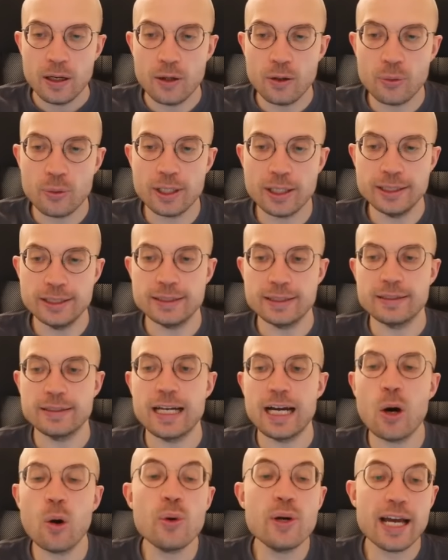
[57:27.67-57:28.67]
All right,
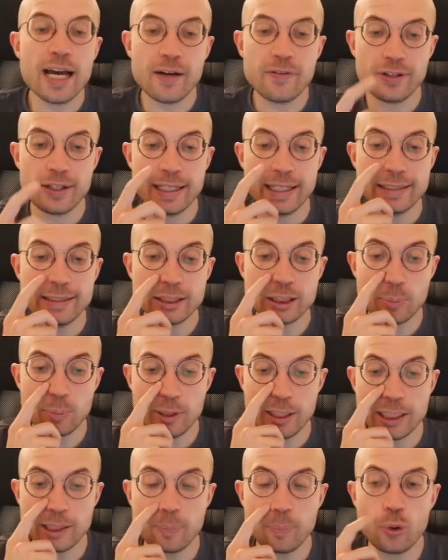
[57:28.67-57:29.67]
now we have again
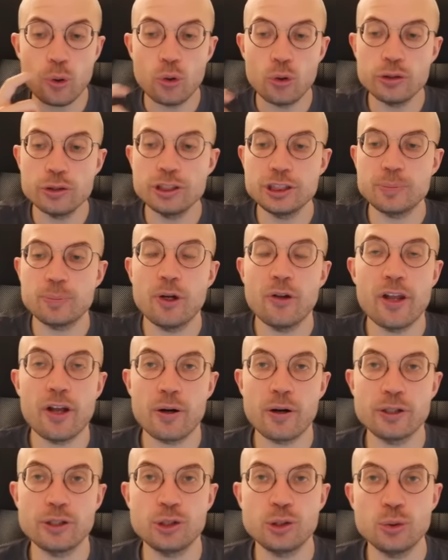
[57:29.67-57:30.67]
split pawns, but
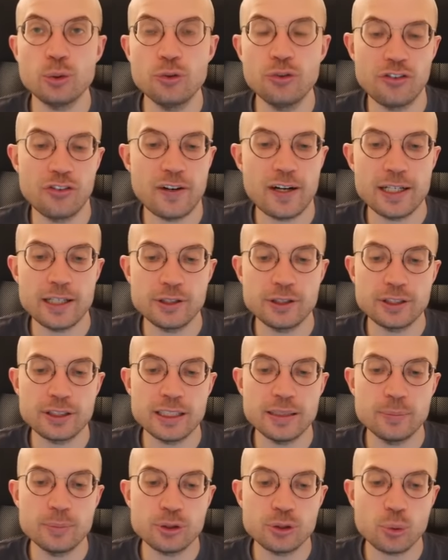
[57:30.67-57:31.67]
there are two
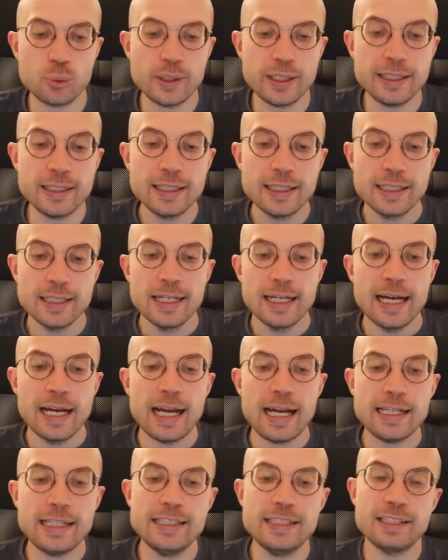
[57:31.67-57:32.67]
files in between.
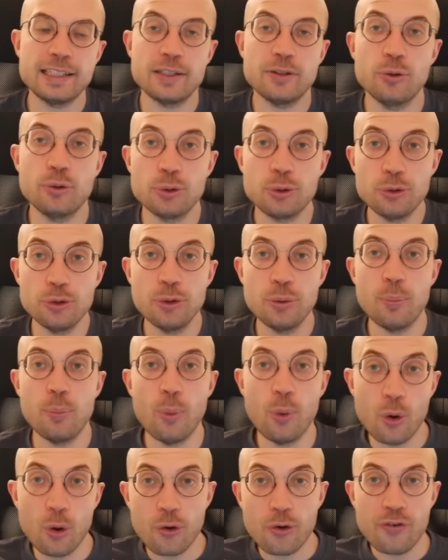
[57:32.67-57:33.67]
In general, the
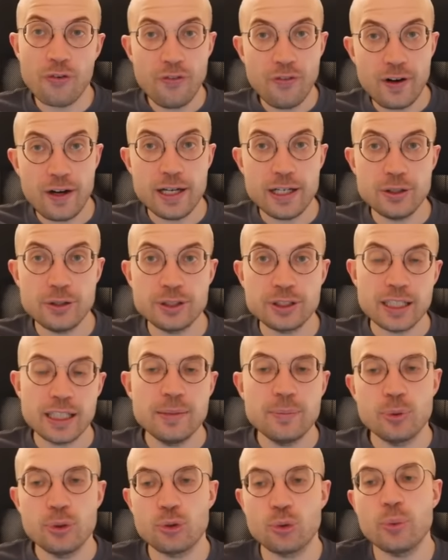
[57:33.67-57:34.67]
more files
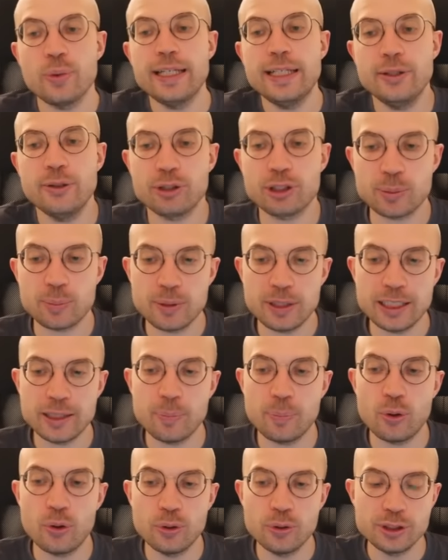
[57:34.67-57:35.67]
in between your
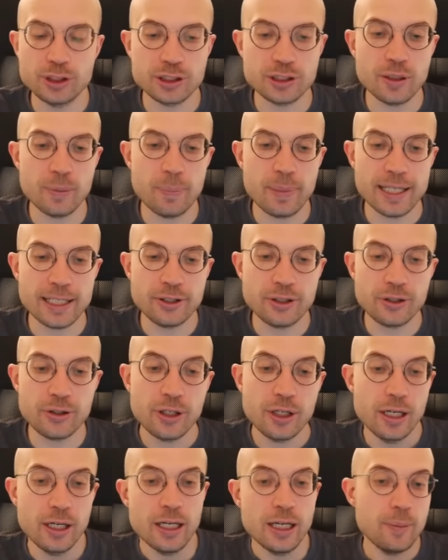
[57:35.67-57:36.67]
split pawns, the
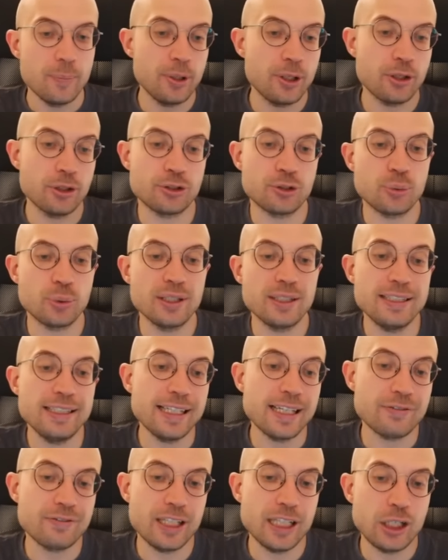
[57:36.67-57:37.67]
better, because
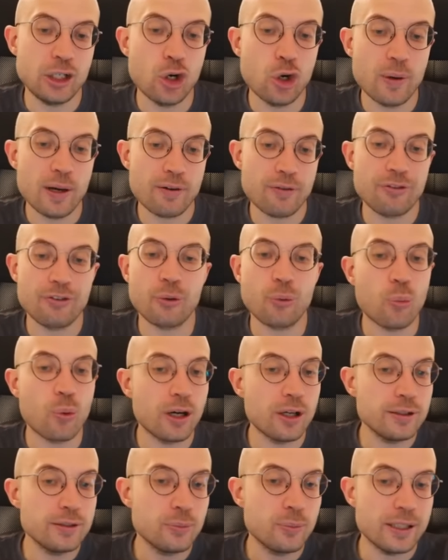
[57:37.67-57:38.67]
really if they go after
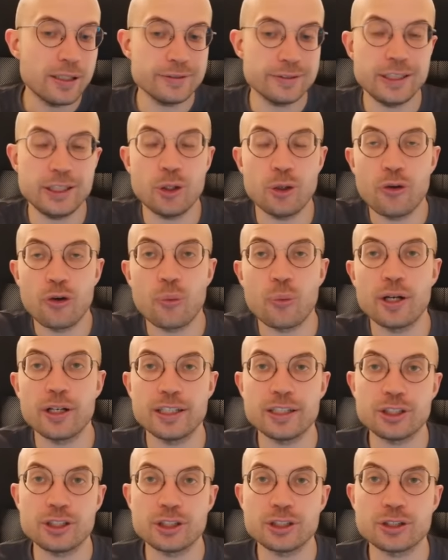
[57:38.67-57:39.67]
one, well, the other
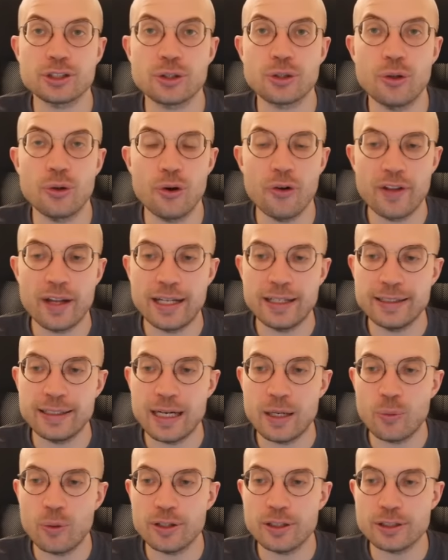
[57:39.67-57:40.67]
one is just gone and
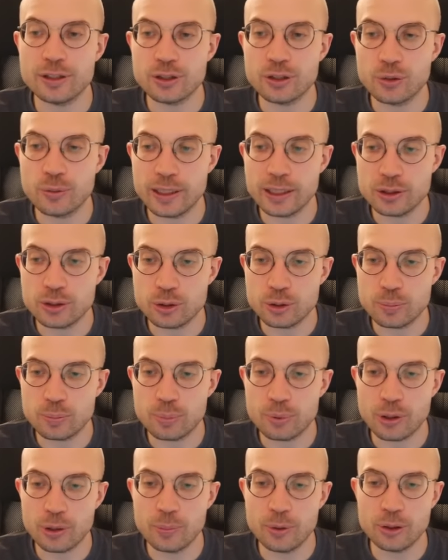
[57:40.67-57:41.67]
that one is going to
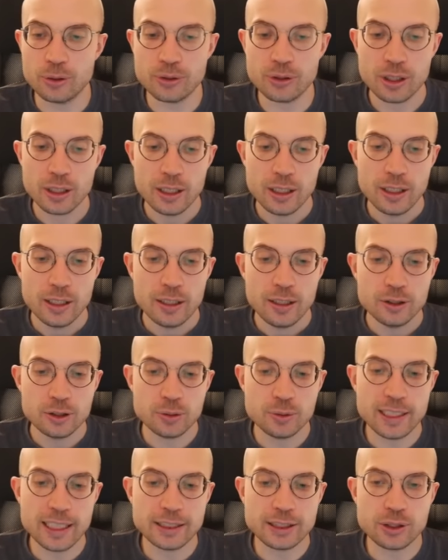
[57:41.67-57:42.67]
promote.
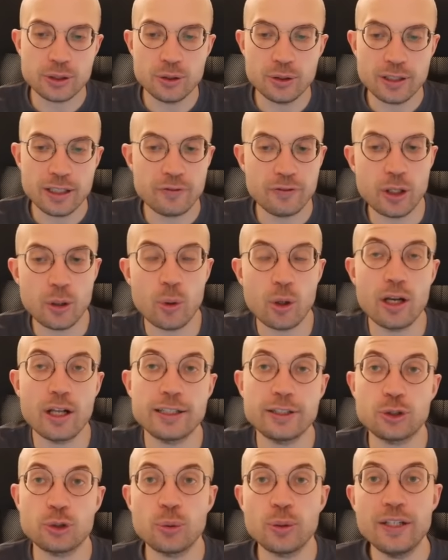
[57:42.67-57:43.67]
So that's good. If there were
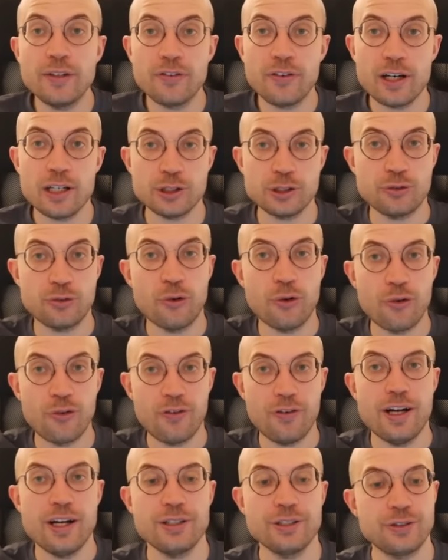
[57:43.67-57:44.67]
like 3 files, 4
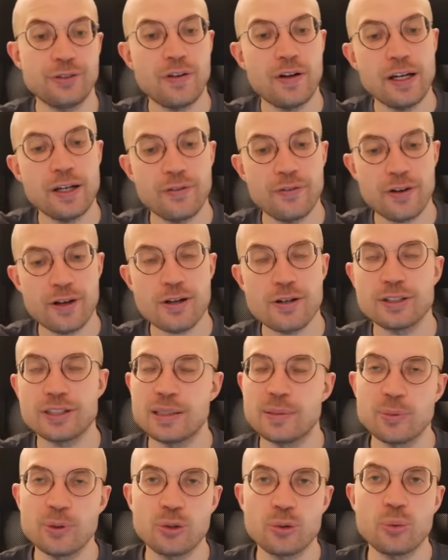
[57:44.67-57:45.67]
files, 5
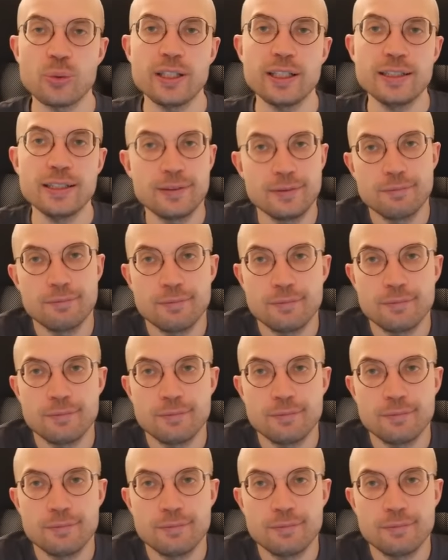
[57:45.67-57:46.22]
files in between,